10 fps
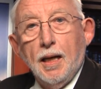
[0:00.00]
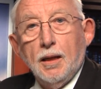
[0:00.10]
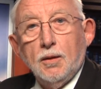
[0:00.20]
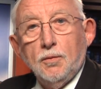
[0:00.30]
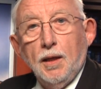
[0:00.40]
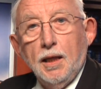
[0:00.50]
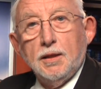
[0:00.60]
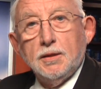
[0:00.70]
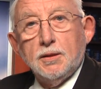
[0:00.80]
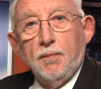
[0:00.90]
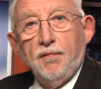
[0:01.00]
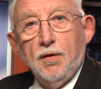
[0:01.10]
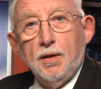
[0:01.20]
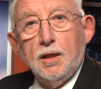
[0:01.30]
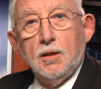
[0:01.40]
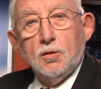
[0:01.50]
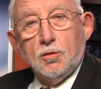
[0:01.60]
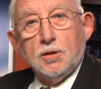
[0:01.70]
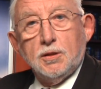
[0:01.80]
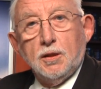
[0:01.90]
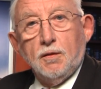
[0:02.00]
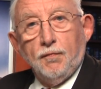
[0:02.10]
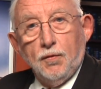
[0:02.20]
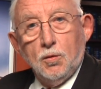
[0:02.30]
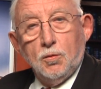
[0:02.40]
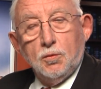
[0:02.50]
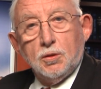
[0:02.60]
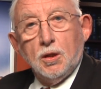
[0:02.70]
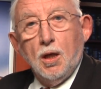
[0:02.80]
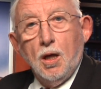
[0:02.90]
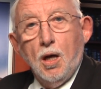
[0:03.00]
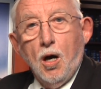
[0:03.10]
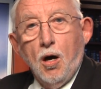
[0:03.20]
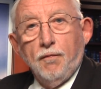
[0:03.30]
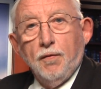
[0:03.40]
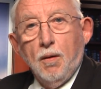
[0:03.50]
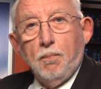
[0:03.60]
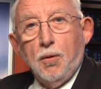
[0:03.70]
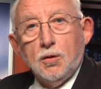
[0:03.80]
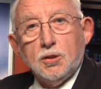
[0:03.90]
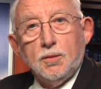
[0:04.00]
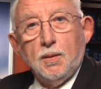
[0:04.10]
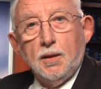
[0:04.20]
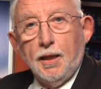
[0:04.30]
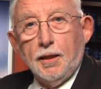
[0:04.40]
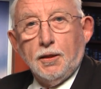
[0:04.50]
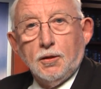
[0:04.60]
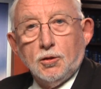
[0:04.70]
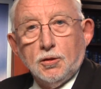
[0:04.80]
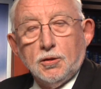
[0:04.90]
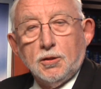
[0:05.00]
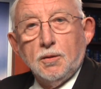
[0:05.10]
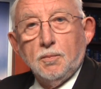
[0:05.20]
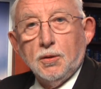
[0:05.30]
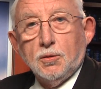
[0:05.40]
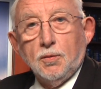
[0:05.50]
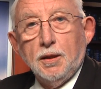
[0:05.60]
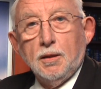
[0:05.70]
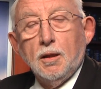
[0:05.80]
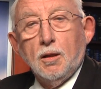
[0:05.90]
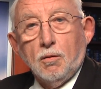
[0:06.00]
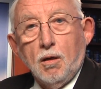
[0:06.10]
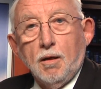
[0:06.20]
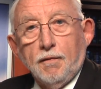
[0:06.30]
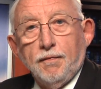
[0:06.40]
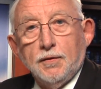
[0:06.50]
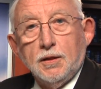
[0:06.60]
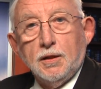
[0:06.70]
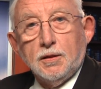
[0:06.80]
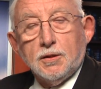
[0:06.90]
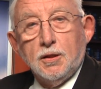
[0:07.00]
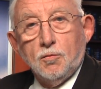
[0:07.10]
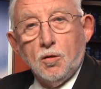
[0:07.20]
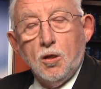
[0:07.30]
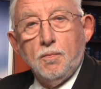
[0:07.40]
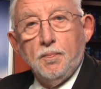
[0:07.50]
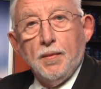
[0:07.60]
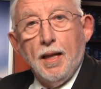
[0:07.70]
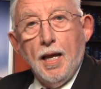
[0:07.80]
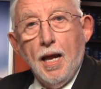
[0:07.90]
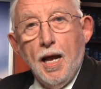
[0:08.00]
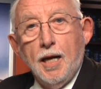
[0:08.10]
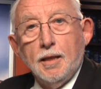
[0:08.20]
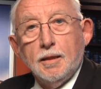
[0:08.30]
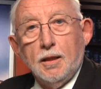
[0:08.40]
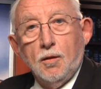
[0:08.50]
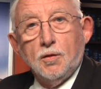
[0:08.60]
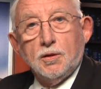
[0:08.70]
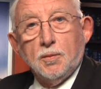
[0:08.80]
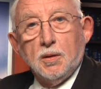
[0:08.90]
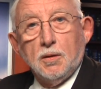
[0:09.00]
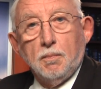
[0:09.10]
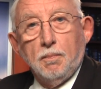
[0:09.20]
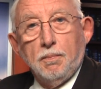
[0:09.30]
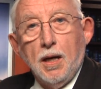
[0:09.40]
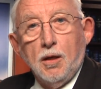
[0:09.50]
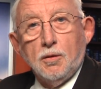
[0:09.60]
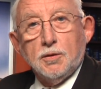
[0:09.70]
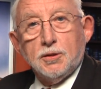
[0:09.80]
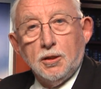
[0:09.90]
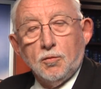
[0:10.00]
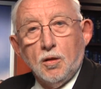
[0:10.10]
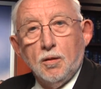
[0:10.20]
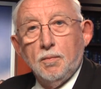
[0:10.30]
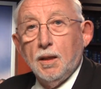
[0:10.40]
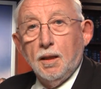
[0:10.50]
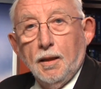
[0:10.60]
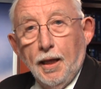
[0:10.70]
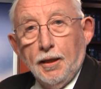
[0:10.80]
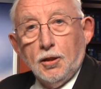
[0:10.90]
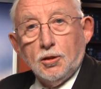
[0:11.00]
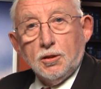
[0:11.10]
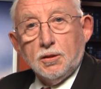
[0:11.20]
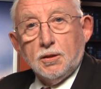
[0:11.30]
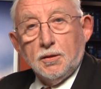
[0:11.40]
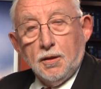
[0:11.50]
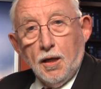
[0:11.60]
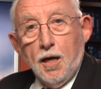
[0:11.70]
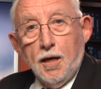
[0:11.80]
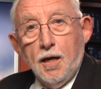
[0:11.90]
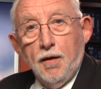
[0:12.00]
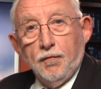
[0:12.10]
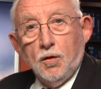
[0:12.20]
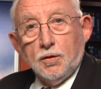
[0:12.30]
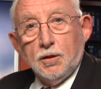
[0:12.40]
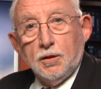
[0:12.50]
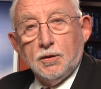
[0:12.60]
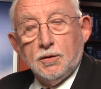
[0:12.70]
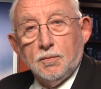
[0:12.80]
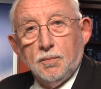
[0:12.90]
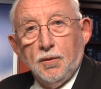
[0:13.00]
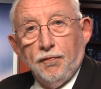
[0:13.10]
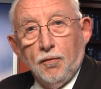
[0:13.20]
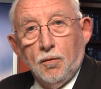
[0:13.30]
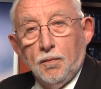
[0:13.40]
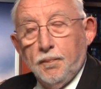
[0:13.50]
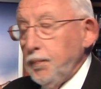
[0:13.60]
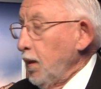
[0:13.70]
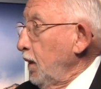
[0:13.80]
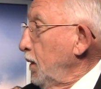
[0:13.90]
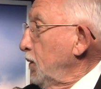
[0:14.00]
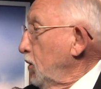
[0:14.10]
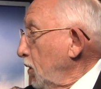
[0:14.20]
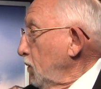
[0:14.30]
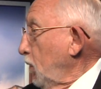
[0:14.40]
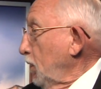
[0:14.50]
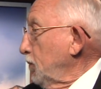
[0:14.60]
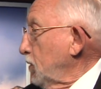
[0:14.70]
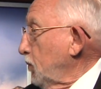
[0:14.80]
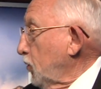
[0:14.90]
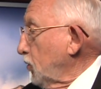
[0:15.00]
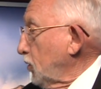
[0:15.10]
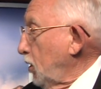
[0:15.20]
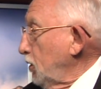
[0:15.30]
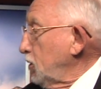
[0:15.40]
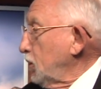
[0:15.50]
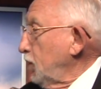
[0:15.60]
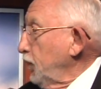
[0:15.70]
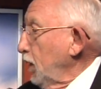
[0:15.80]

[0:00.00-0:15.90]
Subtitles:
and who has some very interesting views of possible linkages between chronic fatigue syndrome and irritable bowel syndrome. Linkages that I have not heard before. John, welcome to the broadcast.